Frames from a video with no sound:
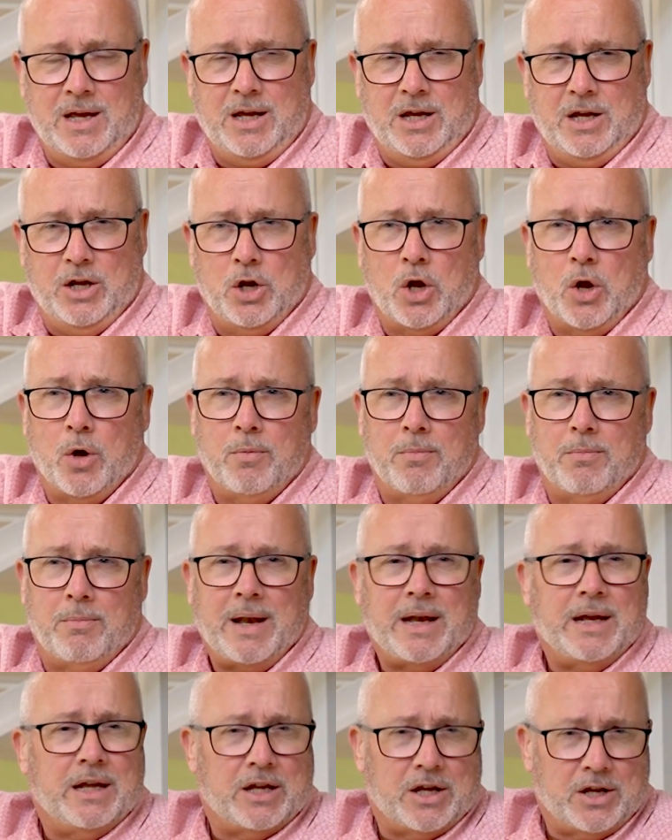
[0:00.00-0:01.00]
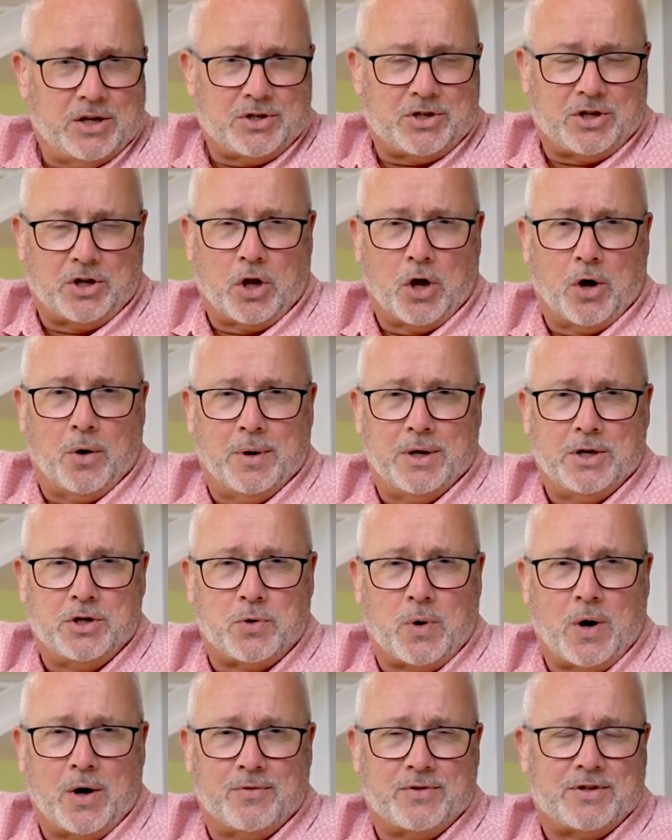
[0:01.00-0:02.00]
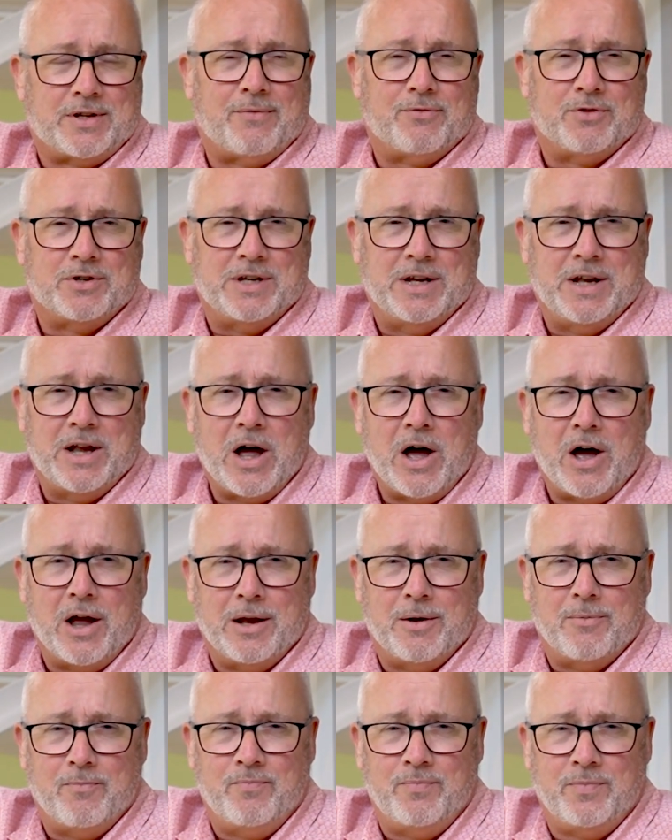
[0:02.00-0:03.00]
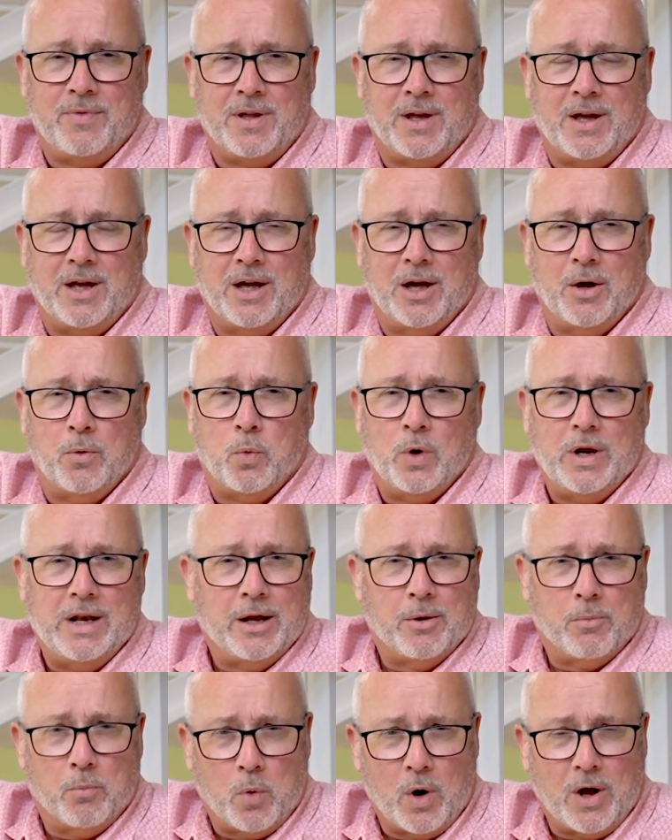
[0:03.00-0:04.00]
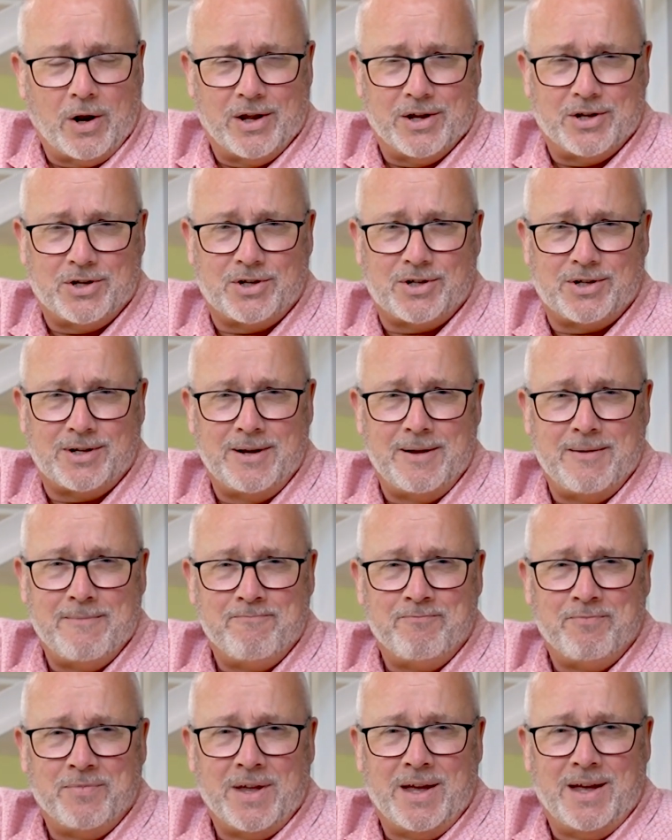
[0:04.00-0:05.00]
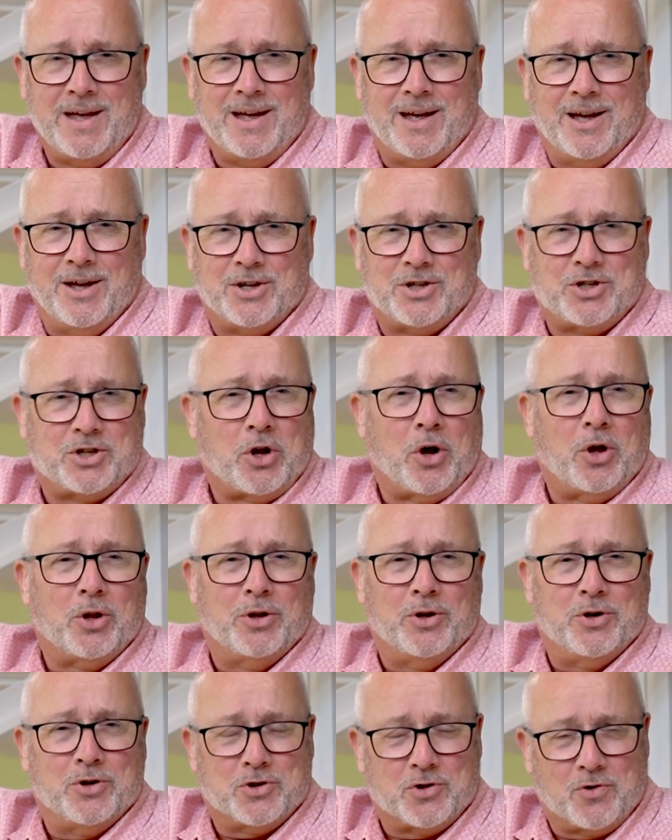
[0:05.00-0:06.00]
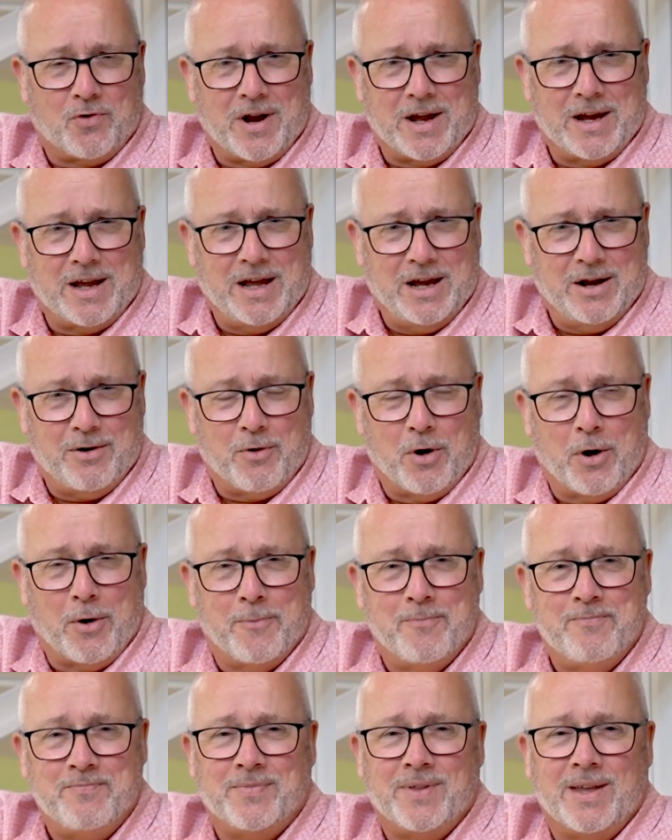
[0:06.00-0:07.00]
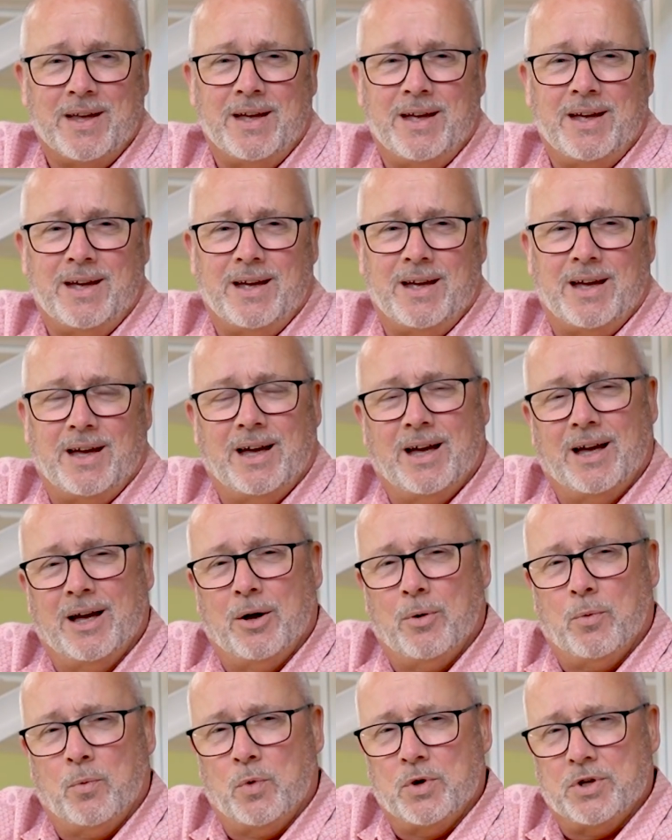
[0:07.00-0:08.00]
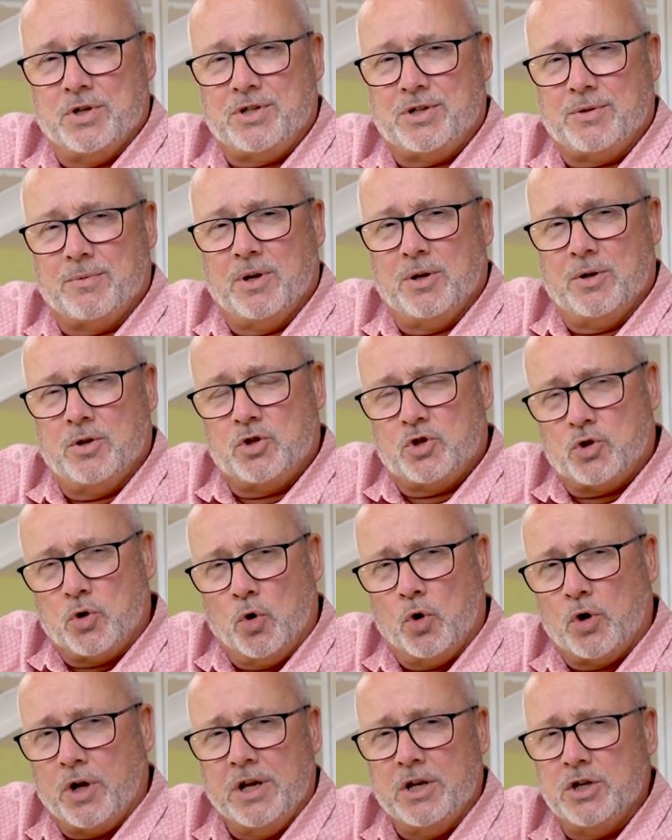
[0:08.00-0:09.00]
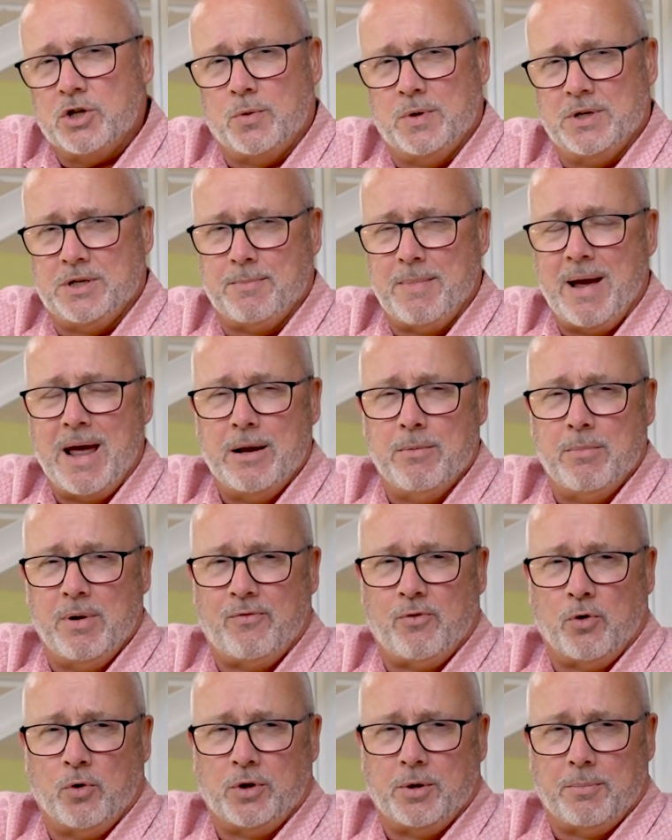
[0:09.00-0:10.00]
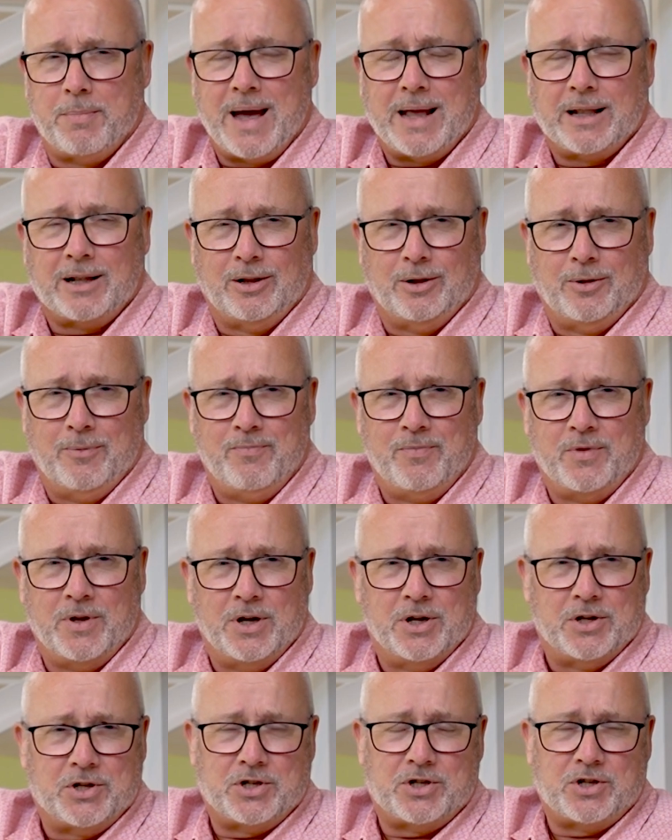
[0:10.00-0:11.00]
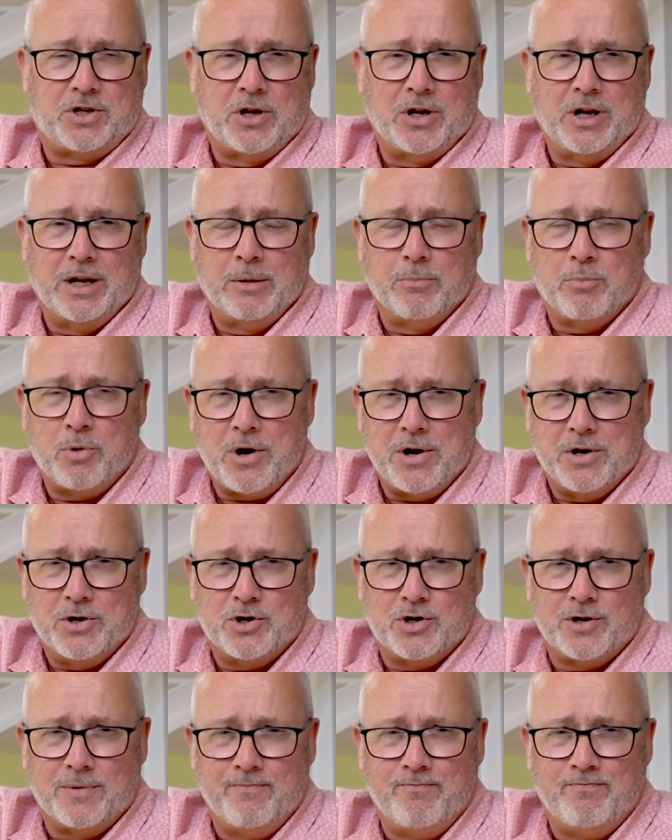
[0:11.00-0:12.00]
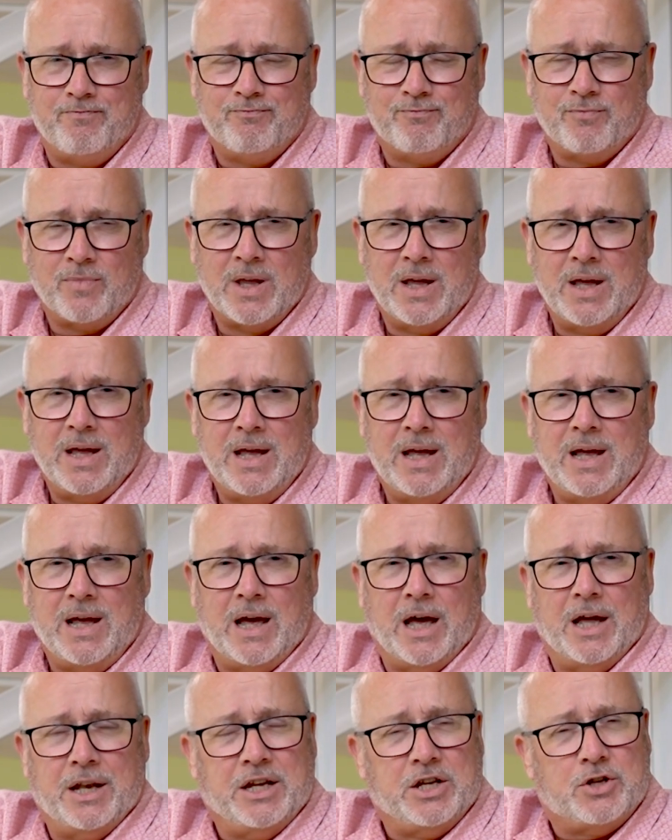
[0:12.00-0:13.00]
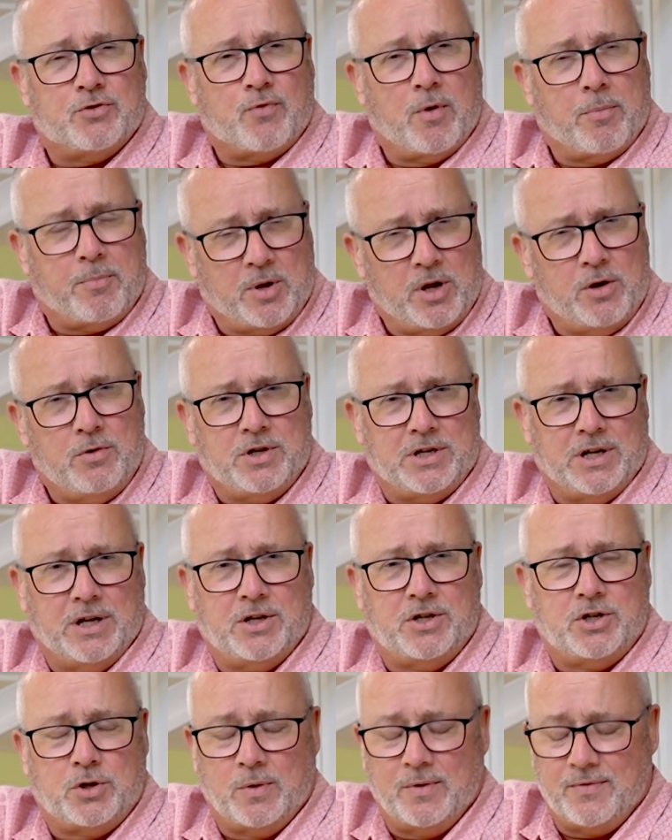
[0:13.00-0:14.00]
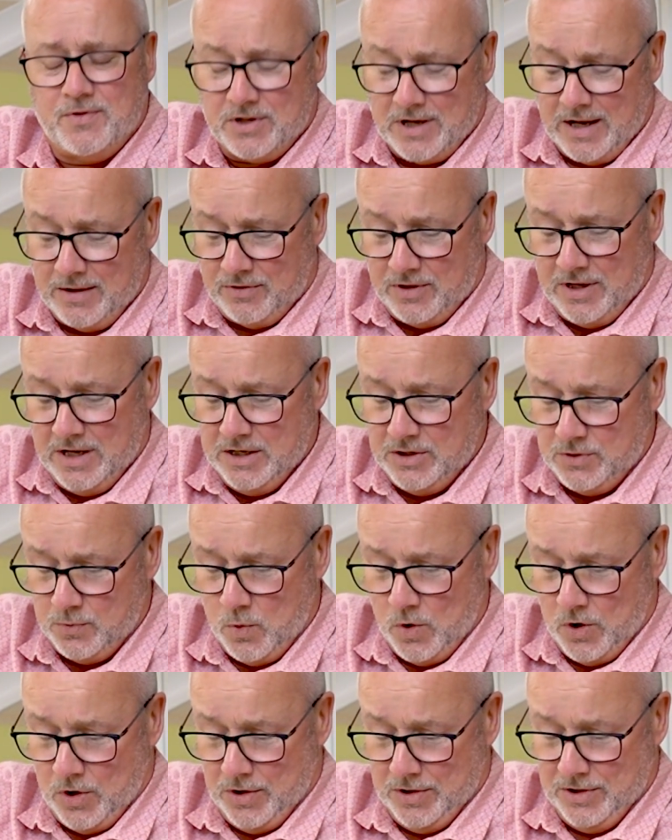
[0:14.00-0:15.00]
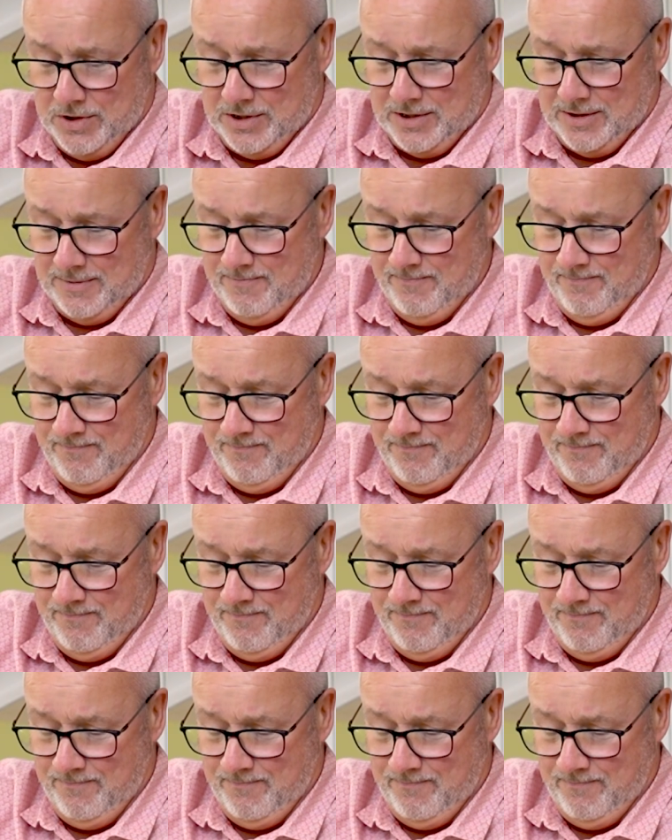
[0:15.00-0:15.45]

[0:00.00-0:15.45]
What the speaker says: You know, many years ago in 1279, William Wallace, Scotland's great hero, was talking to his men before the battle at Stirling Bridge. And he's reputed to have said these words.